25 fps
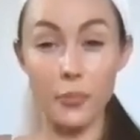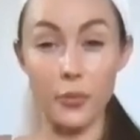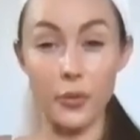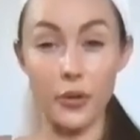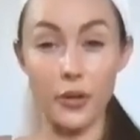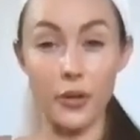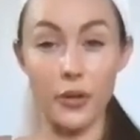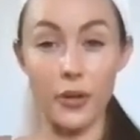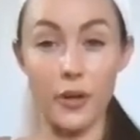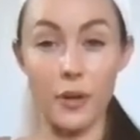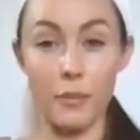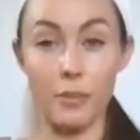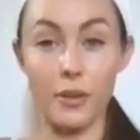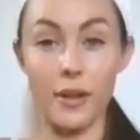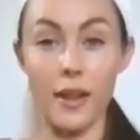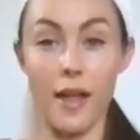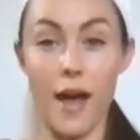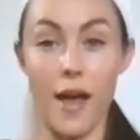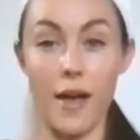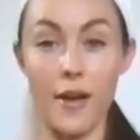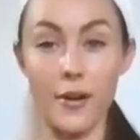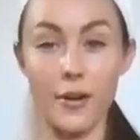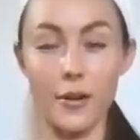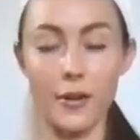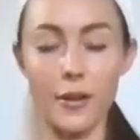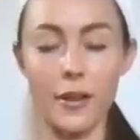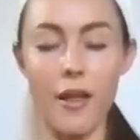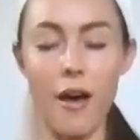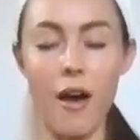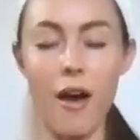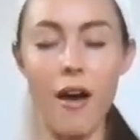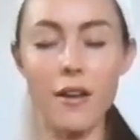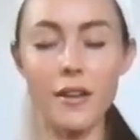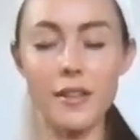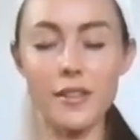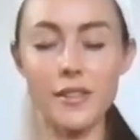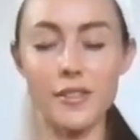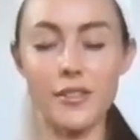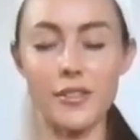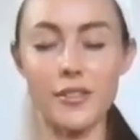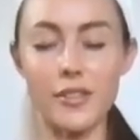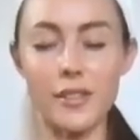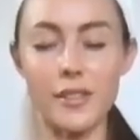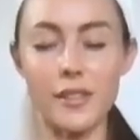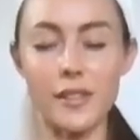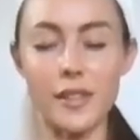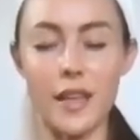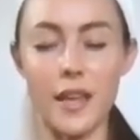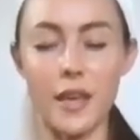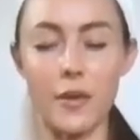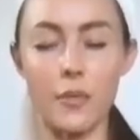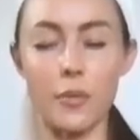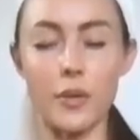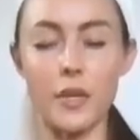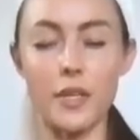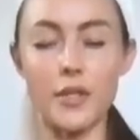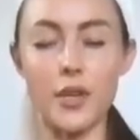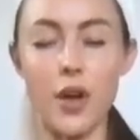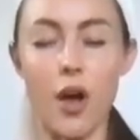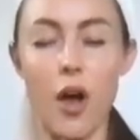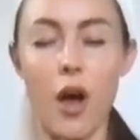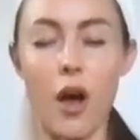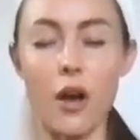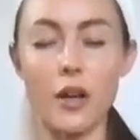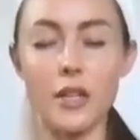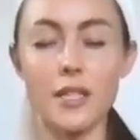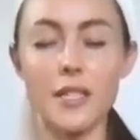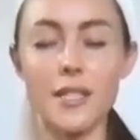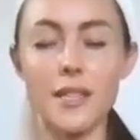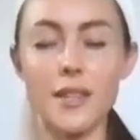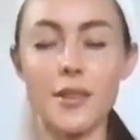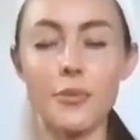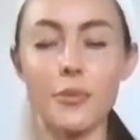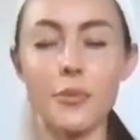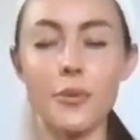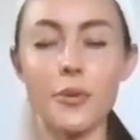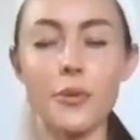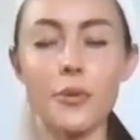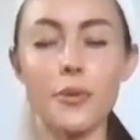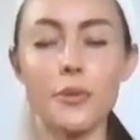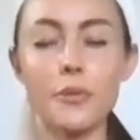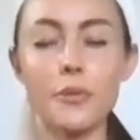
We're going to apply our locks just like we talked through.